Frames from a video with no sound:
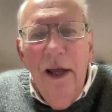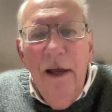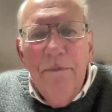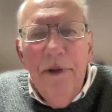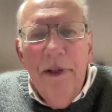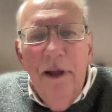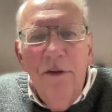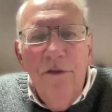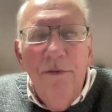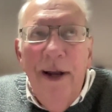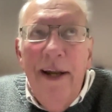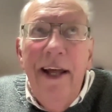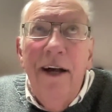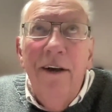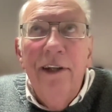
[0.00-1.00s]
but those
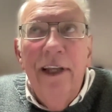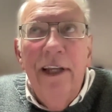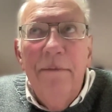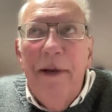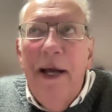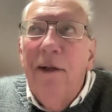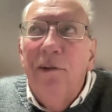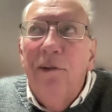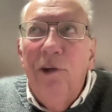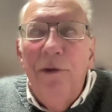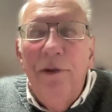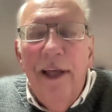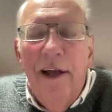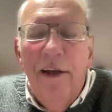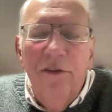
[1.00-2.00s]
ran out in about
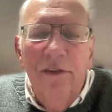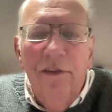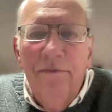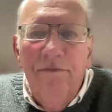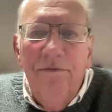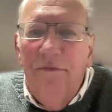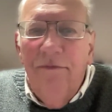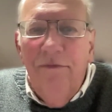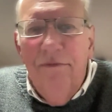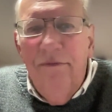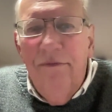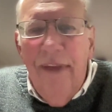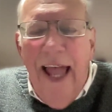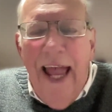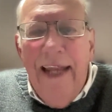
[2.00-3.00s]

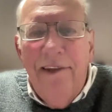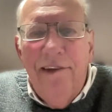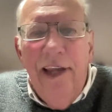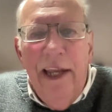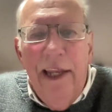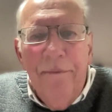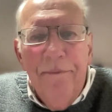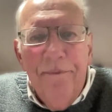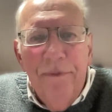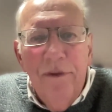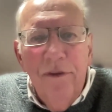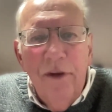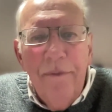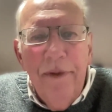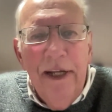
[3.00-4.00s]
2018,
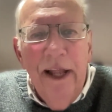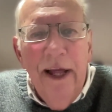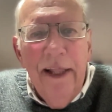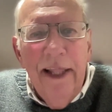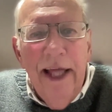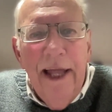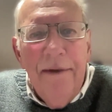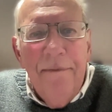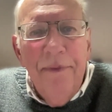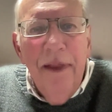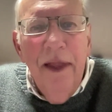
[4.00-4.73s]
something like that.